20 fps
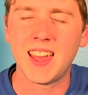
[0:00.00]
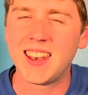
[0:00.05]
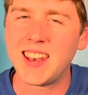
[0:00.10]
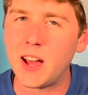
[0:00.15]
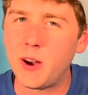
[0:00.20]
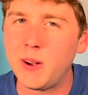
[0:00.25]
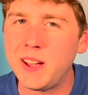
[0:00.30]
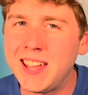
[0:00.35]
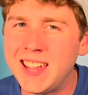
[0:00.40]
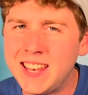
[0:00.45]

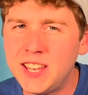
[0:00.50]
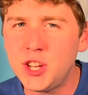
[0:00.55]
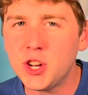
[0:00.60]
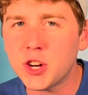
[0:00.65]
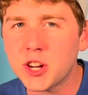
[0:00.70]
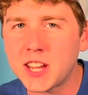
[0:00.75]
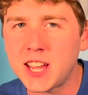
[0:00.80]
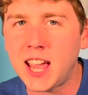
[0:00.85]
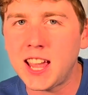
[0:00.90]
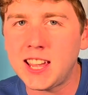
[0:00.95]
Now in your
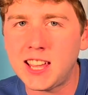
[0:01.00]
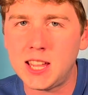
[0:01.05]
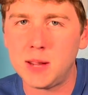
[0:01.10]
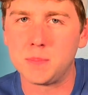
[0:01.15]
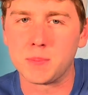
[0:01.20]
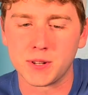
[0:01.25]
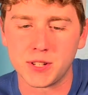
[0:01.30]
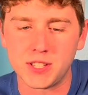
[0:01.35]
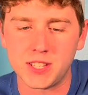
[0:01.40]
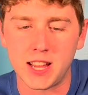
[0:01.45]

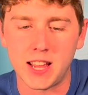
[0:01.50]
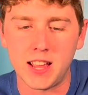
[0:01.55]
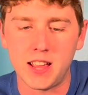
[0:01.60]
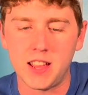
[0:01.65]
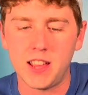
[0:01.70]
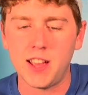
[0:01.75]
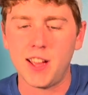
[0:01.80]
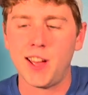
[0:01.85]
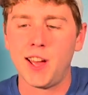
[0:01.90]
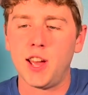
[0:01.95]
Gatekeeper set,
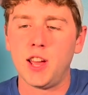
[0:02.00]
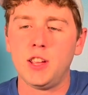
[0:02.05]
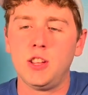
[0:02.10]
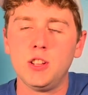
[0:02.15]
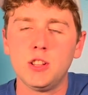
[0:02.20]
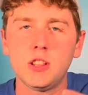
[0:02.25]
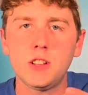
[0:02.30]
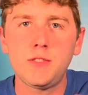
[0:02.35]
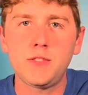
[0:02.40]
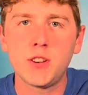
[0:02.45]

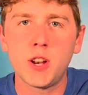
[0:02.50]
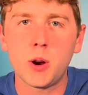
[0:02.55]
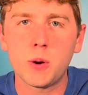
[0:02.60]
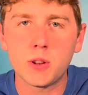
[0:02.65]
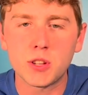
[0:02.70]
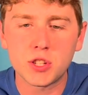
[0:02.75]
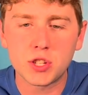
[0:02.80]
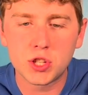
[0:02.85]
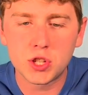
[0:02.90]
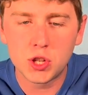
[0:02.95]
you'll have
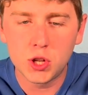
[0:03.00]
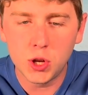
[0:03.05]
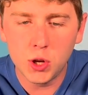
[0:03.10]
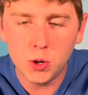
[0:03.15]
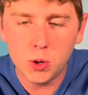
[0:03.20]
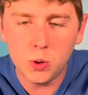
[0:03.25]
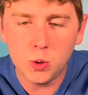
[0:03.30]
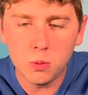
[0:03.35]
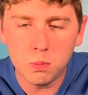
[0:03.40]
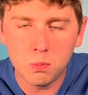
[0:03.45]
noticed
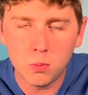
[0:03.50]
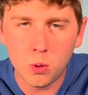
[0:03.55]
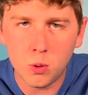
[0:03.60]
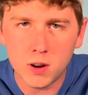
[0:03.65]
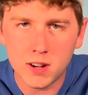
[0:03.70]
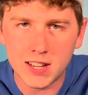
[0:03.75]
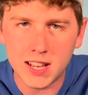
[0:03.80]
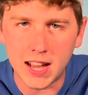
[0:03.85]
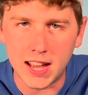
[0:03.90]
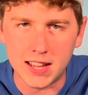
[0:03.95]
2 more
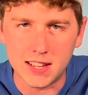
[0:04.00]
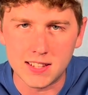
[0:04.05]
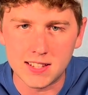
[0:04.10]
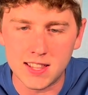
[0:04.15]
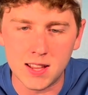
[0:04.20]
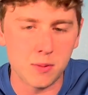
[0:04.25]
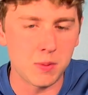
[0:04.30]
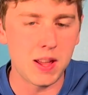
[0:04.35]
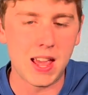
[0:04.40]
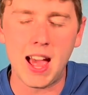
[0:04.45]
dice
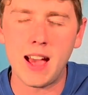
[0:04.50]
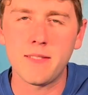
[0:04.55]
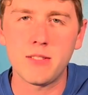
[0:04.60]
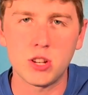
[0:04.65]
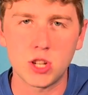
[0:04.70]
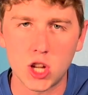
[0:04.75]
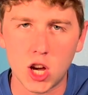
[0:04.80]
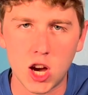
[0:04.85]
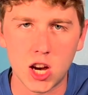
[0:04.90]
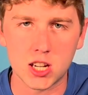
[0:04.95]
that we haven't
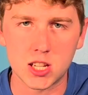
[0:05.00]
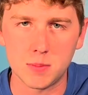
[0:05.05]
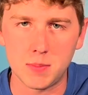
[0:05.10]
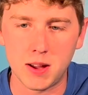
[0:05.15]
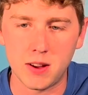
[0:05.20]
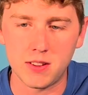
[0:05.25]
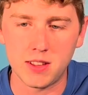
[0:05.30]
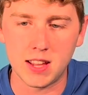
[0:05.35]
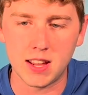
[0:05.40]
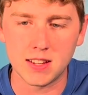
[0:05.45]
talked
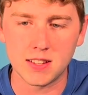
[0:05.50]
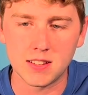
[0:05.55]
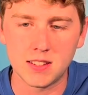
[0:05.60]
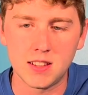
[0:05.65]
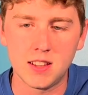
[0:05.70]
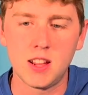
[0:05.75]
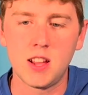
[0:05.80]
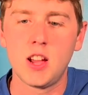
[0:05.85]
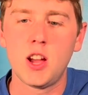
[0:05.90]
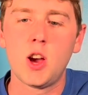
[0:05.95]
about yet.
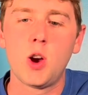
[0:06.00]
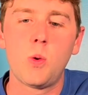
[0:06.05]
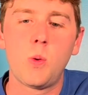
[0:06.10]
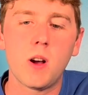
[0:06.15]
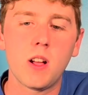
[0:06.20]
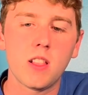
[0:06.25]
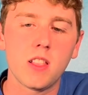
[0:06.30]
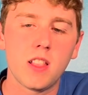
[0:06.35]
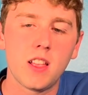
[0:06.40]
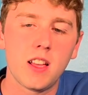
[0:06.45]

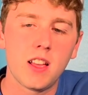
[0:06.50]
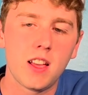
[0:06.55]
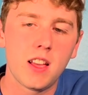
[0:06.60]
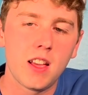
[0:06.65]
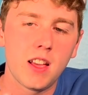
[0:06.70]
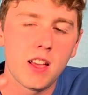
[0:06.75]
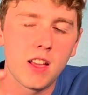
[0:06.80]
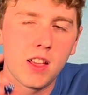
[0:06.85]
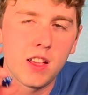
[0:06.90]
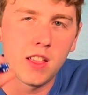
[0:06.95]
Well,
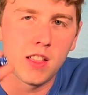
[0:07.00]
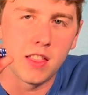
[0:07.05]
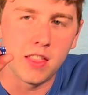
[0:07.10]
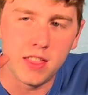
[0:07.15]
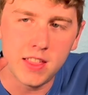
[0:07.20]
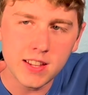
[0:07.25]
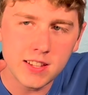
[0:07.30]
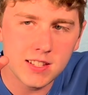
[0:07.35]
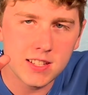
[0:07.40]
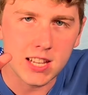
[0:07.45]

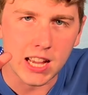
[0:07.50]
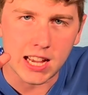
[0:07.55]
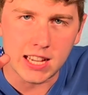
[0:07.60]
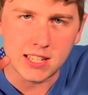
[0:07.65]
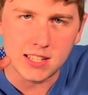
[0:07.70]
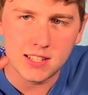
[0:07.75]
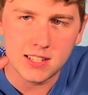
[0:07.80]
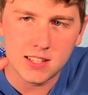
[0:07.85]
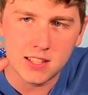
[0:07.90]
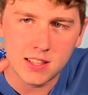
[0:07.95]
this
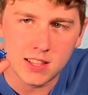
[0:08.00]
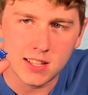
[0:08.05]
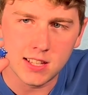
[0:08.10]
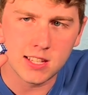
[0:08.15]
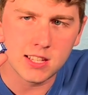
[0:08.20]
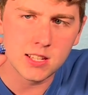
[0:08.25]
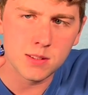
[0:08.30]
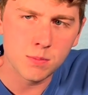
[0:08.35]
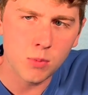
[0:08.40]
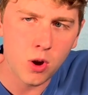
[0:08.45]
dice, this
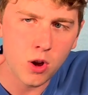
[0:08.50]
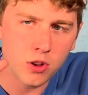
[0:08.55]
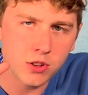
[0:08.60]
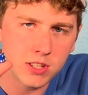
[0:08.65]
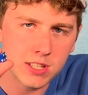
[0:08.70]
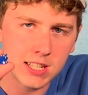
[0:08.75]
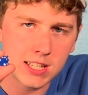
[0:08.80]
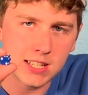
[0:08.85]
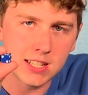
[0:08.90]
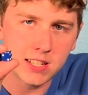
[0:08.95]
small
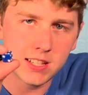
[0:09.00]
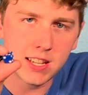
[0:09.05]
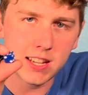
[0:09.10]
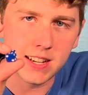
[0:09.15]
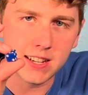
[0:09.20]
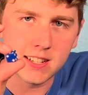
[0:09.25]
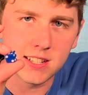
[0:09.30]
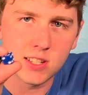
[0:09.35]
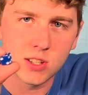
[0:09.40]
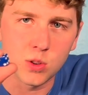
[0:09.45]

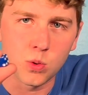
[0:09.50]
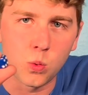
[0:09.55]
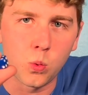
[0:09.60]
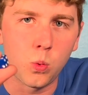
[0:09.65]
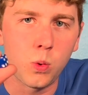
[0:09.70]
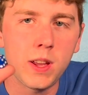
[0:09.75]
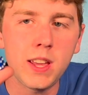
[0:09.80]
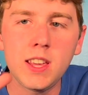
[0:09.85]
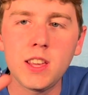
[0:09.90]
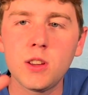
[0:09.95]
D6,
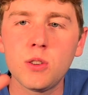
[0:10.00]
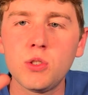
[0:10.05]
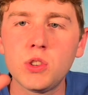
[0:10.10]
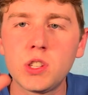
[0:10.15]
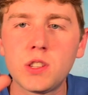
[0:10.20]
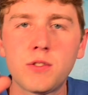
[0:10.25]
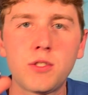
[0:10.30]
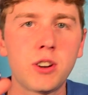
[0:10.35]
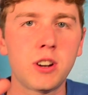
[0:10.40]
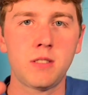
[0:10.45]
we
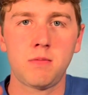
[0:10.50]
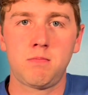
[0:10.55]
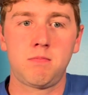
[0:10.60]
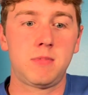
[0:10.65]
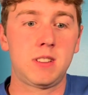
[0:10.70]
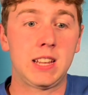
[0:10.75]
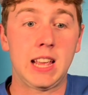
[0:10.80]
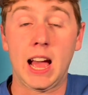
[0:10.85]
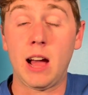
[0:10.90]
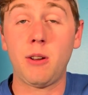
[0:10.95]
use for
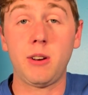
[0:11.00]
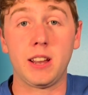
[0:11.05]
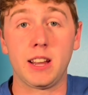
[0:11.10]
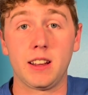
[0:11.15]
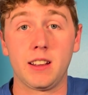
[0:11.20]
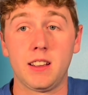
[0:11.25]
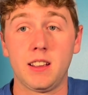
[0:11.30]
counting.